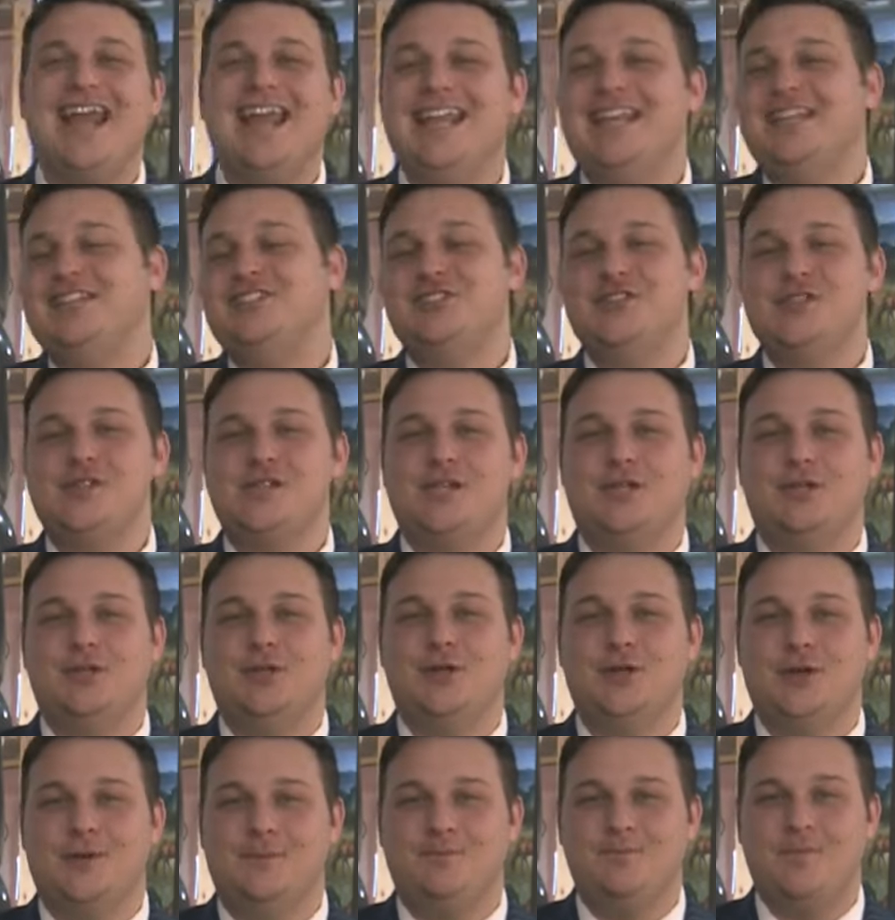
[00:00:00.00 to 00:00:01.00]
anxious to
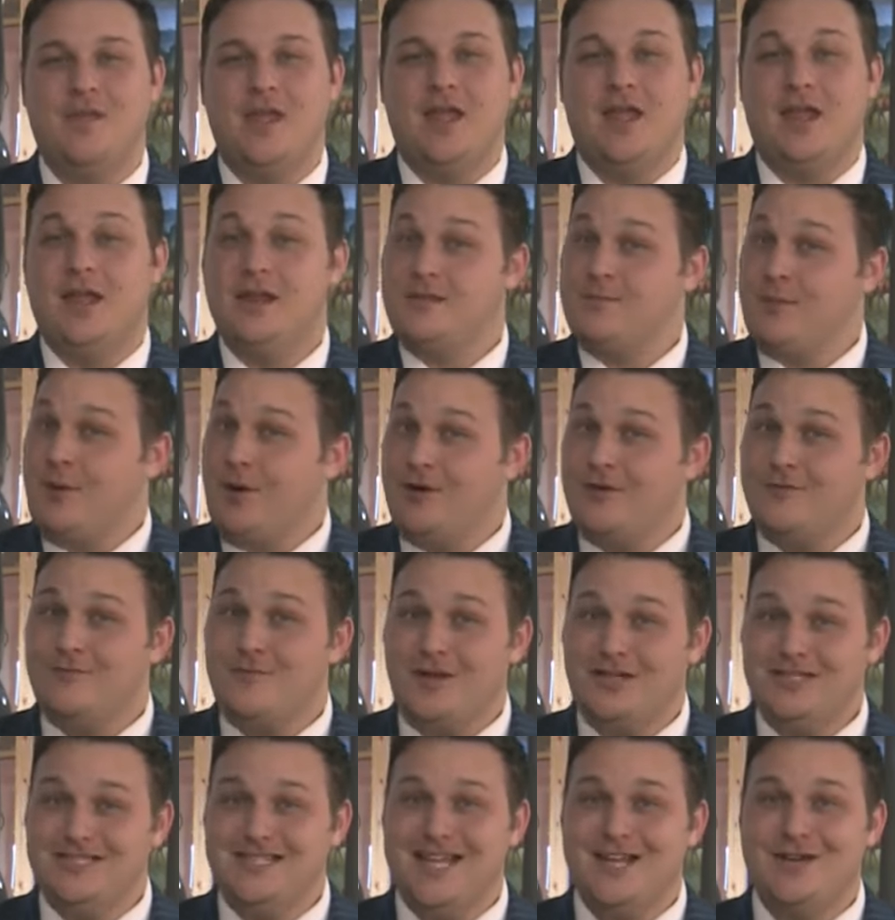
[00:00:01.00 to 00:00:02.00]
learn. It's part of
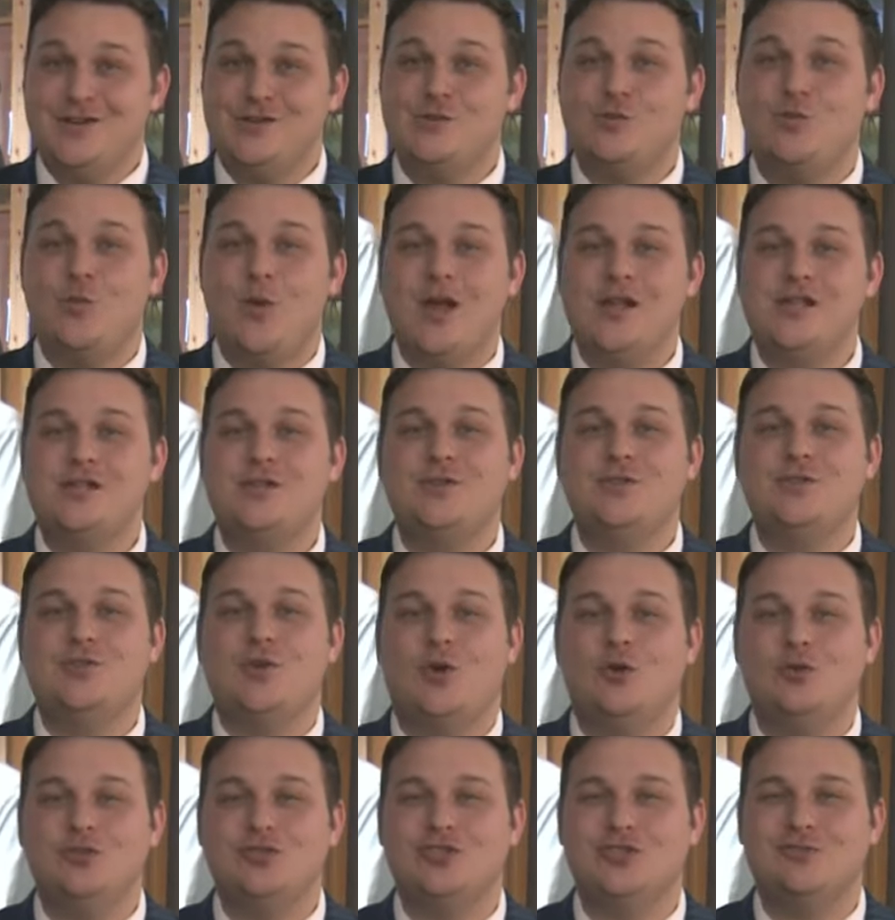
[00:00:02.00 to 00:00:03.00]
Montana's Western
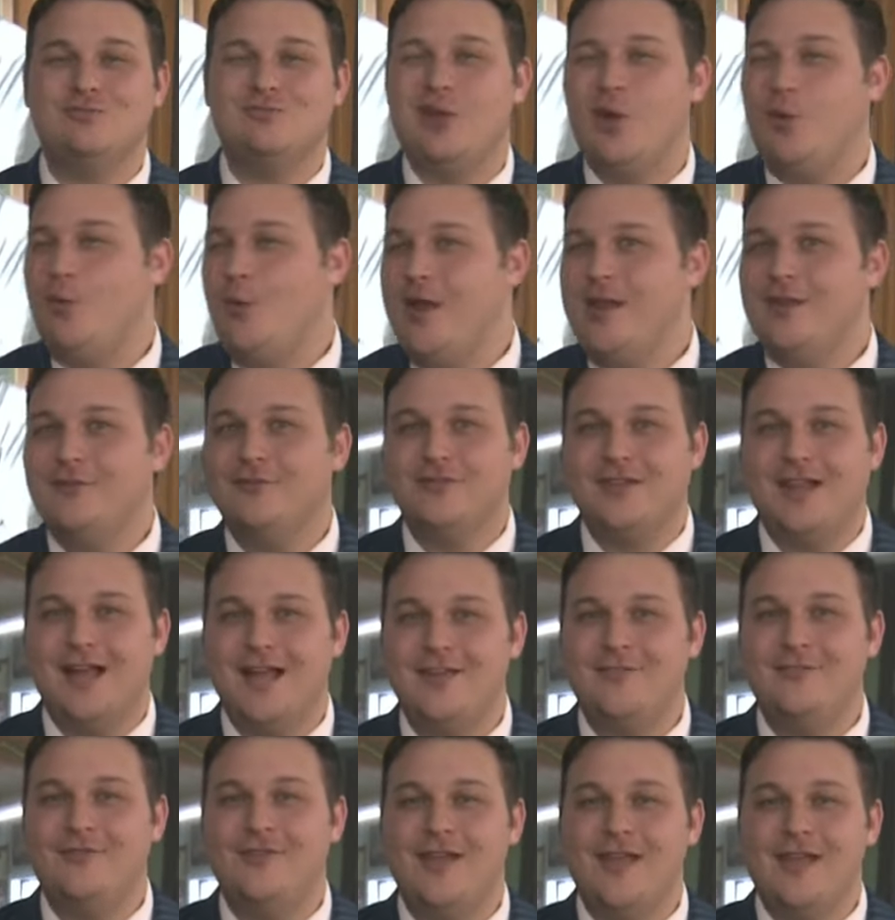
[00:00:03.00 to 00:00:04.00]
culture, a way of
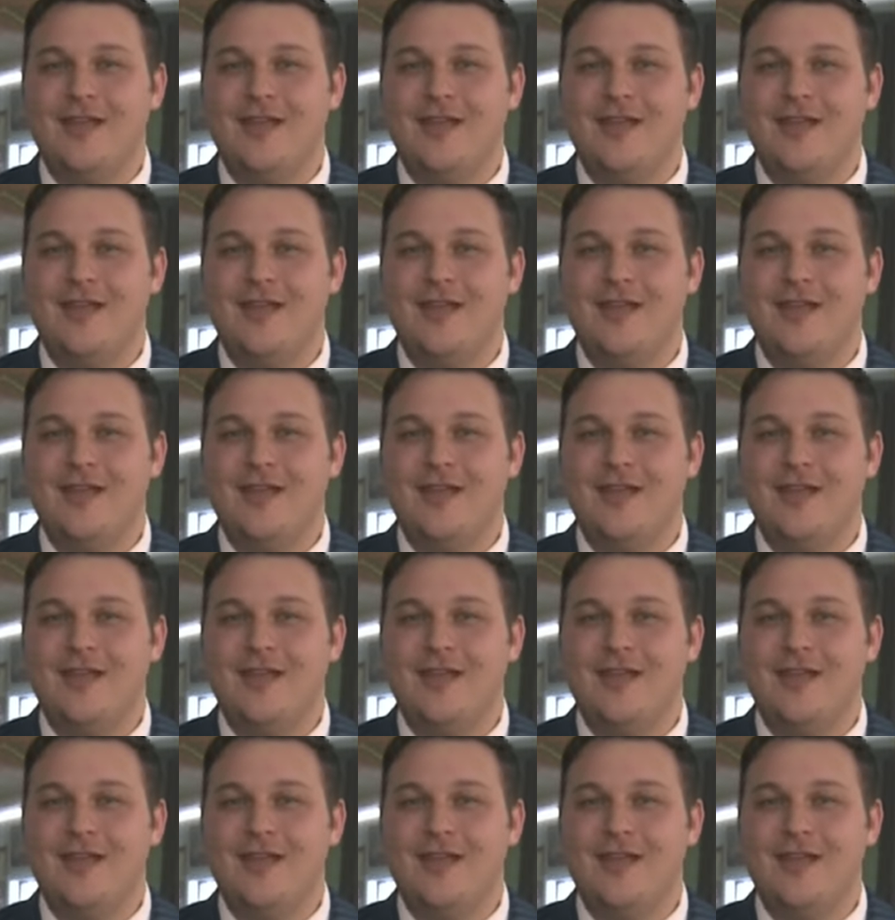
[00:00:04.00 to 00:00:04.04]
life